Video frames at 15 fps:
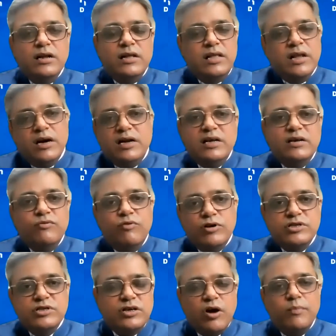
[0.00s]
30 was
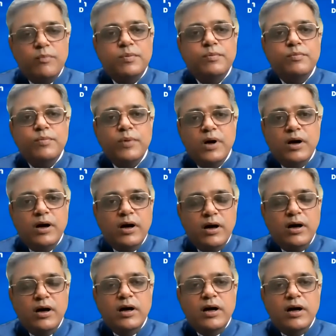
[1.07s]
the top
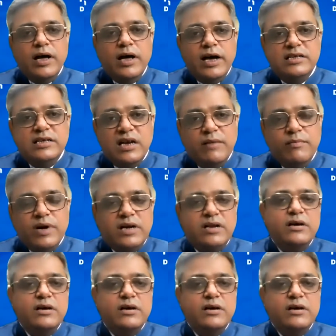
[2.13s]
age limit.